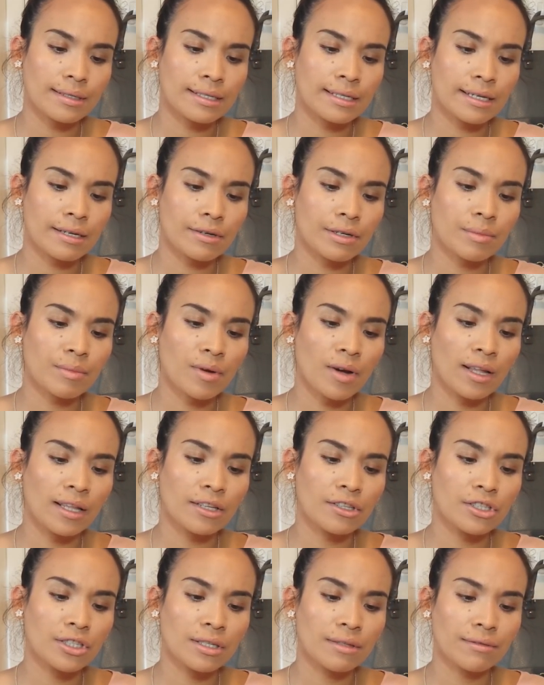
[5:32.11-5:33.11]
Serum
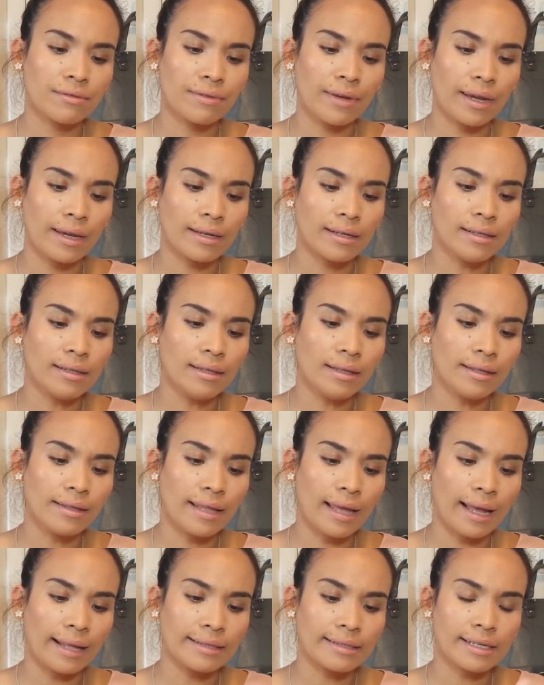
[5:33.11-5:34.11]
Collagen Veil,
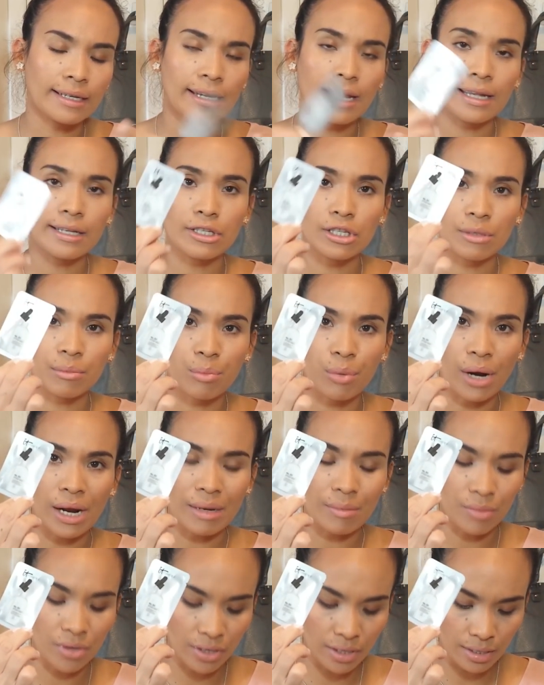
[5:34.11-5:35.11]
the anti-aging
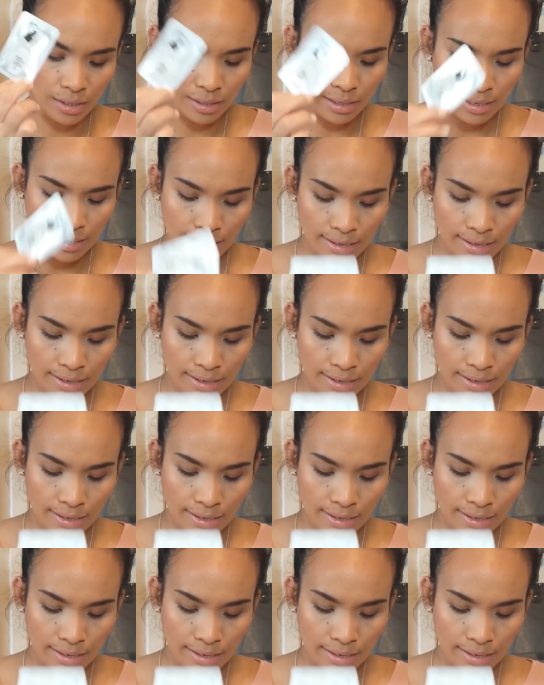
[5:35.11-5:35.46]
primer,